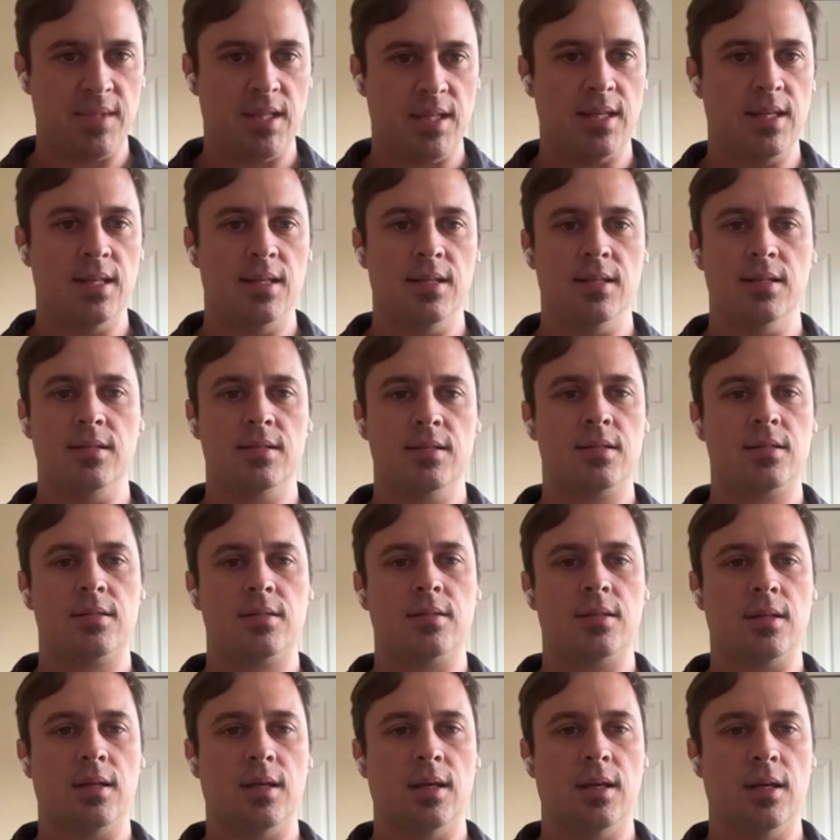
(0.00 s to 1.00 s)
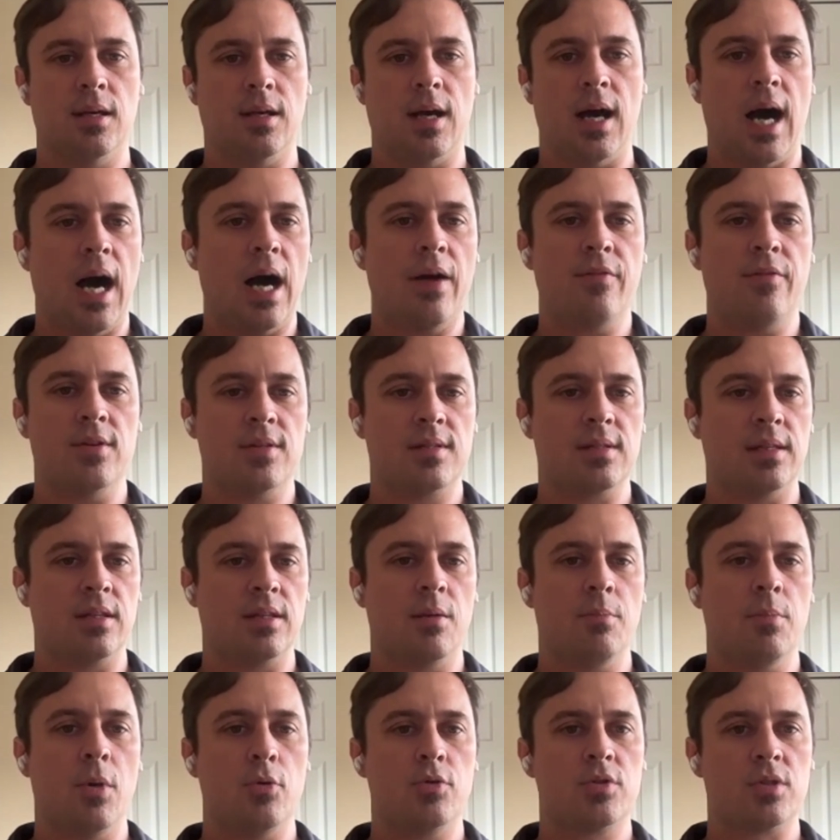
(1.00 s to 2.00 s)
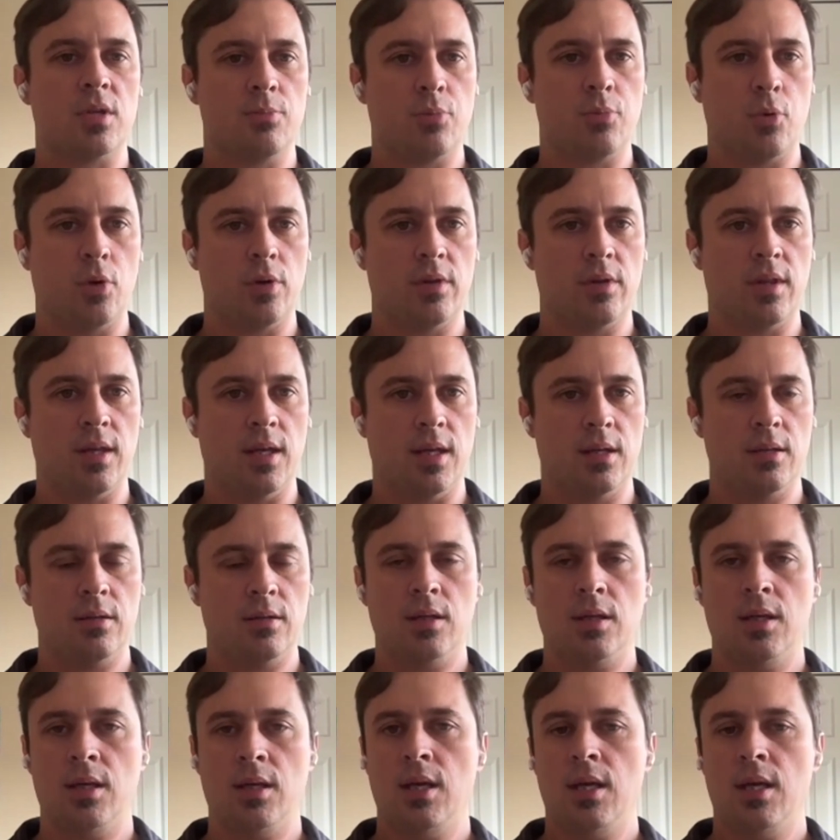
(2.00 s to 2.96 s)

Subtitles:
is obviously the most important thing.